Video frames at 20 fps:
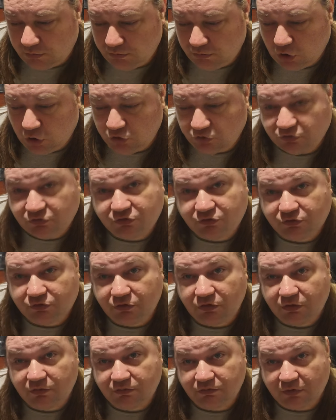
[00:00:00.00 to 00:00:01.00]
Most
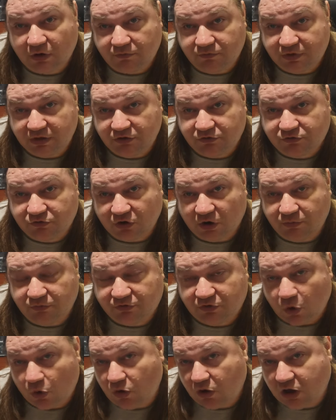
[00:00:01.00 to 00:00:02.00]
of these drums
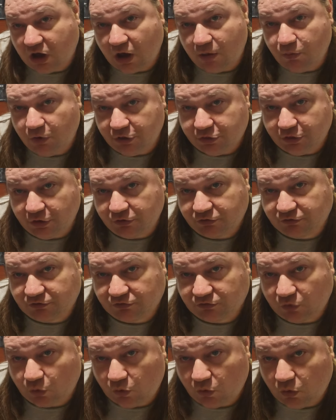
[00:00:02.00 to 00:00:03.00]
don't come with a
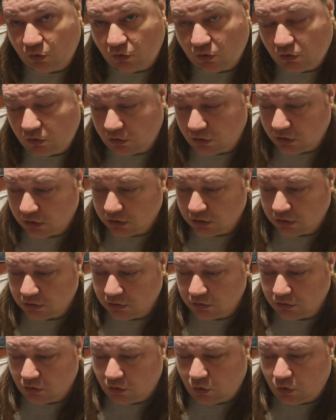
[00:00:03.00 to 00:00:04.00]
stool
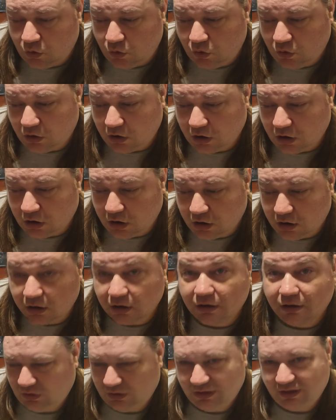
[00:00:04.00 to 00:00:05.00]
or
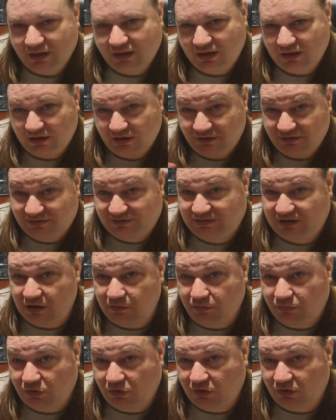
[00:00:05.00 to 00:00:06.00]

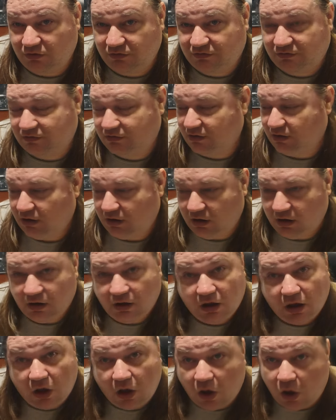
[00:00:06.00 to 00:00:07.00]
cymbals,
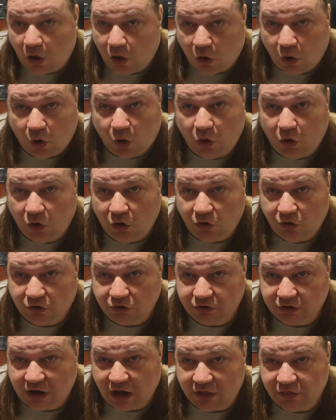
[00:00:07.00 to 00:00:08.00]
a
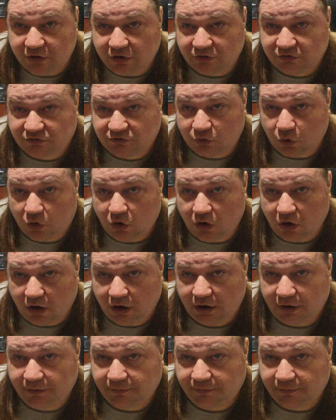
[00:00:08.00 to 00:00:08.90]
whole nother story.